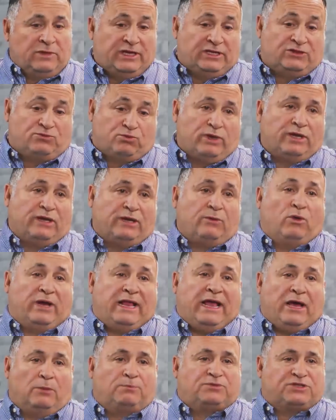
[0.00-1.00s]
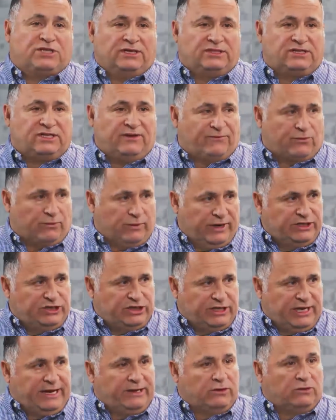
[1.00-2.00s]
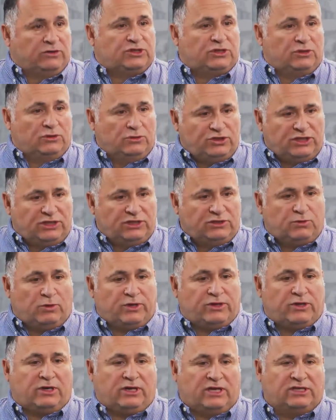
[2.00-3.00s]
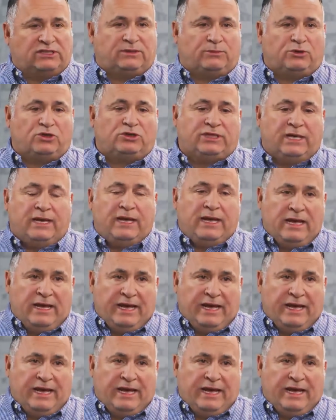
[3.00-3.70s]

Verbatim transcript: is really what helps us differentiate our solutions with our customers